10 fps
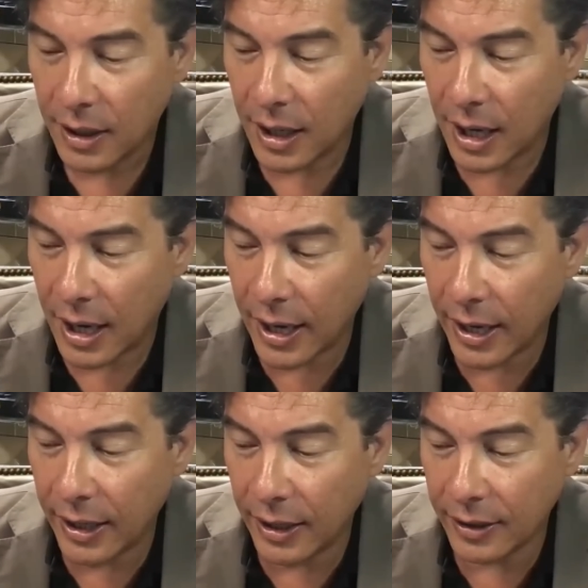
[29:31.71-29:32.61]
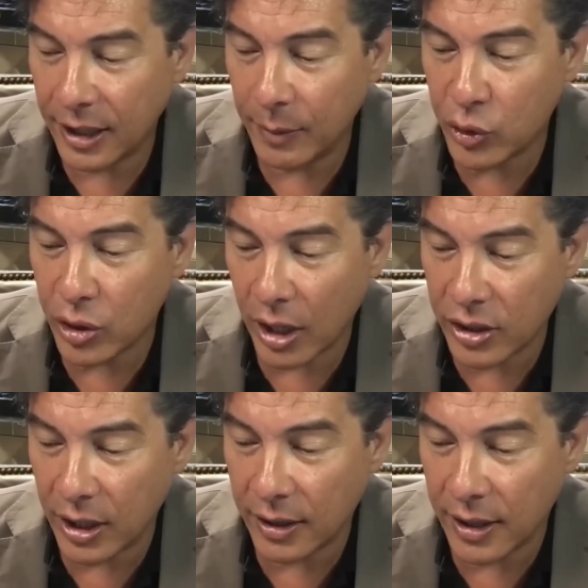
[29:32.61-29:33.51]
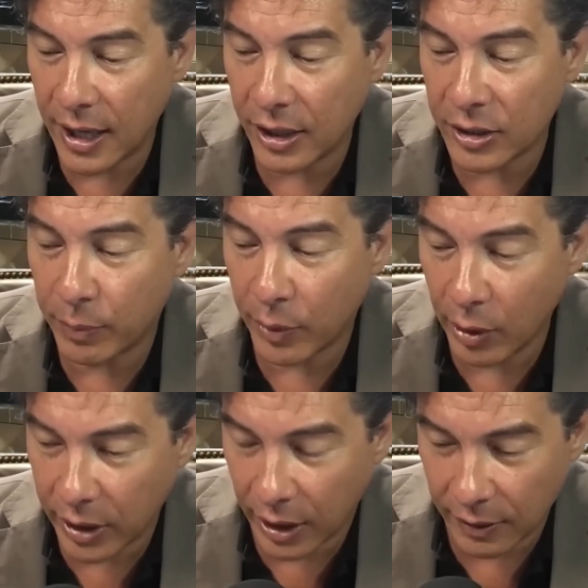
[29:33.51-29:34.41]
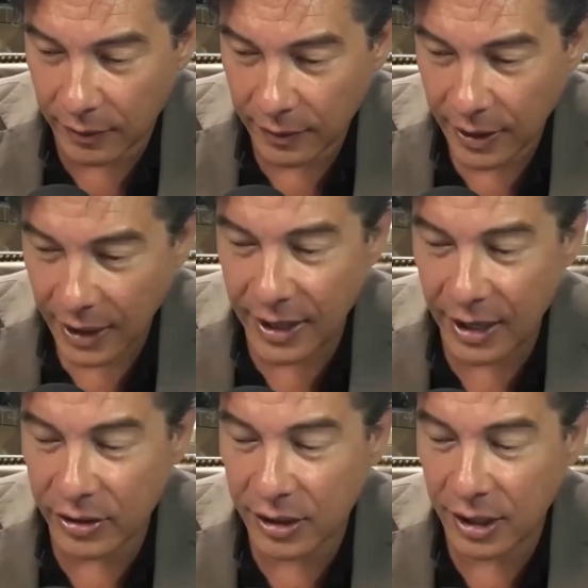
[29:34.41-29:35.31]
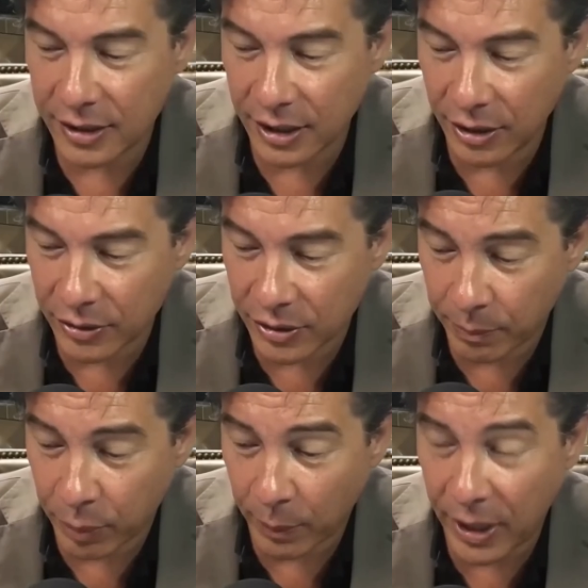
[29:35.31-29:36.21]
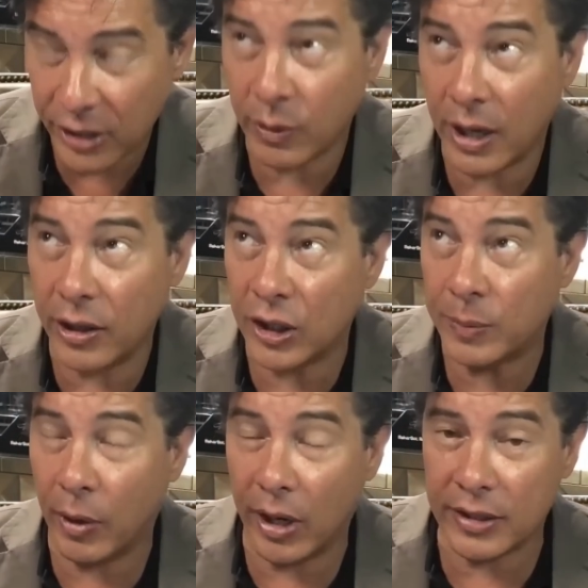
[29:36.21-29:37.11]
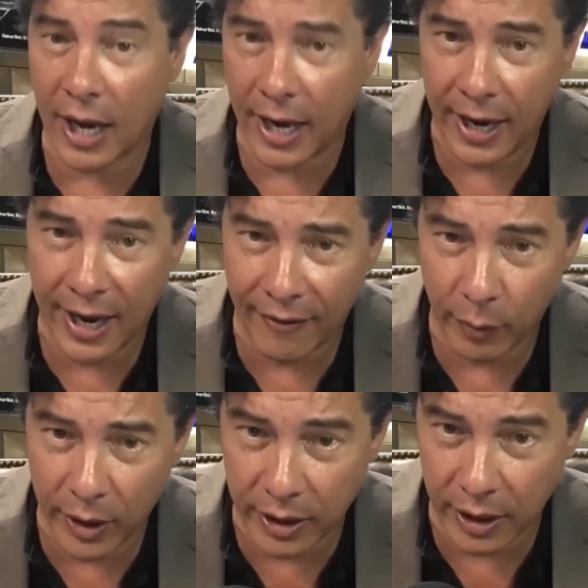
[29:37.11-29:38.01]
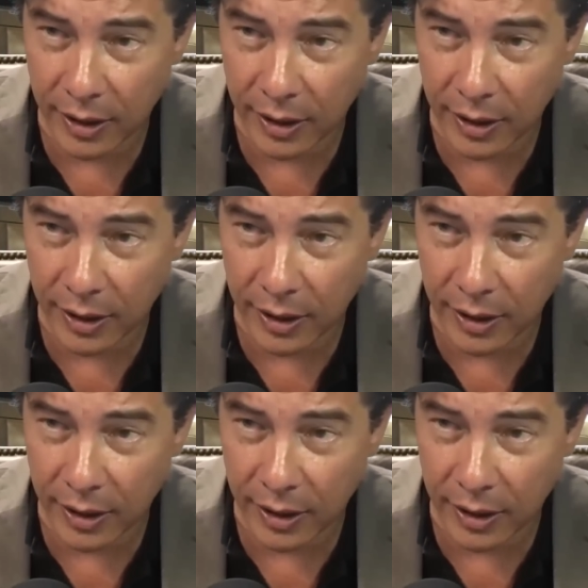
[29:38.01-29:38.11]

I keep judging that it's broken, and that just continues to perpetuate the experience I have with it